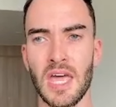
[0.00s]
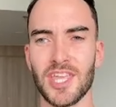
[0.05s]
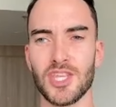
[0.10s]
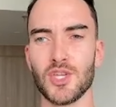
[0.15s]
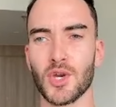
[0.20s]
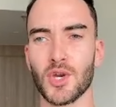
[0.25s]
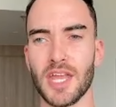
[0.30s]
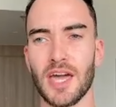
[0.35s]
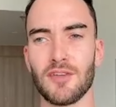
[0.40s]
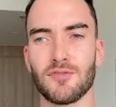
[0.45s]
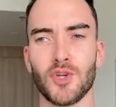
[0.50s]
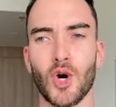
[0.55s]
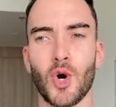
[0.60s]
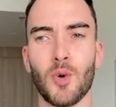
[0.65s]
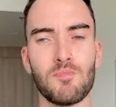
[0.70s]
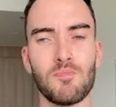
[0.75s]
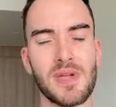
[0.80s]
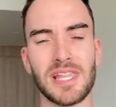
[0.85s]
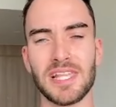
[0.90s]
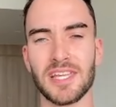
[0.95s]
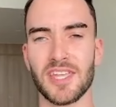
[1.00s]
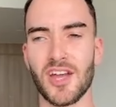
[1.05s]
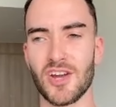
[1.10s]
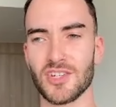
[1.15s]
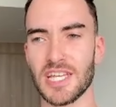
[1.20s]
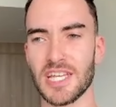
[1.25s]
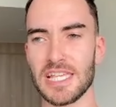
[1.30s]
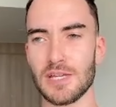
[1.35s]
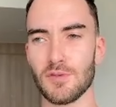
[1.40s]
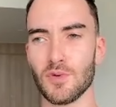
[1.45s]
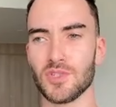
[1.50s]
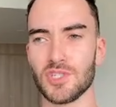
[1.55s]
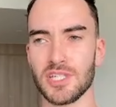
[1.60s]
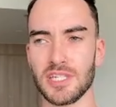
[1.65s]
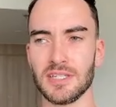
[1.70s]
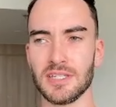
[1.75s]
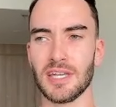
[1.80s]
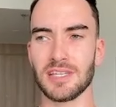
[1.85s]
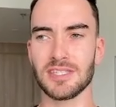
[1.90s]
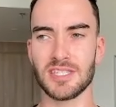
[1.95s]
you can have no millionaire daily
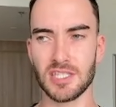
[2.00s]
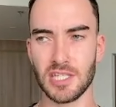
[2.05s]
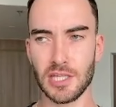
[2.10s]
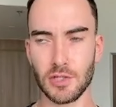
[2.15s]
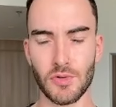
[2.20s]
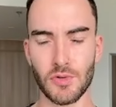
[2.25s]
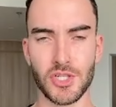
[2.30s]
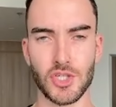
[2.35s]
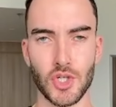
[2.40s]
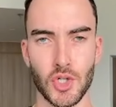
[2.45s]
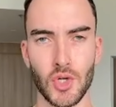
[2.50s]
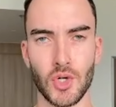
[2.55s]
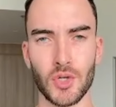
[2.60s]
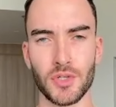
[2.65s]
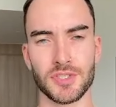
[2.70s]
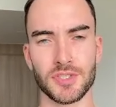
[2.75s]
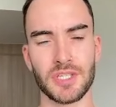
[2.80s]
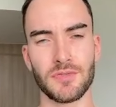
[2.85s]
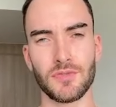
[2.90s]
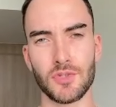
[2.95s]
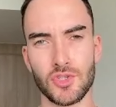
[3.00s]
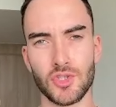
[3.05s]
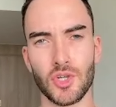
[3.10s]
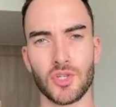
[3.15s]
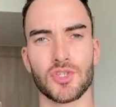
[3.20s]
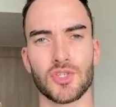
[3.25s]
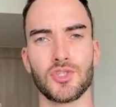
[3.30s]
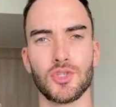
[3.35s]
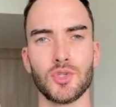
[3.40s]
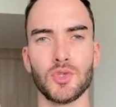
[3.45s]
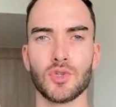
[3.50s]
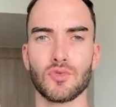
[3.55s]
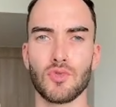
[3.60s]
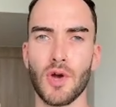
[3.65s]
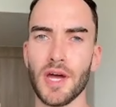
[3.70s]
routine and still reach your goals if you just do the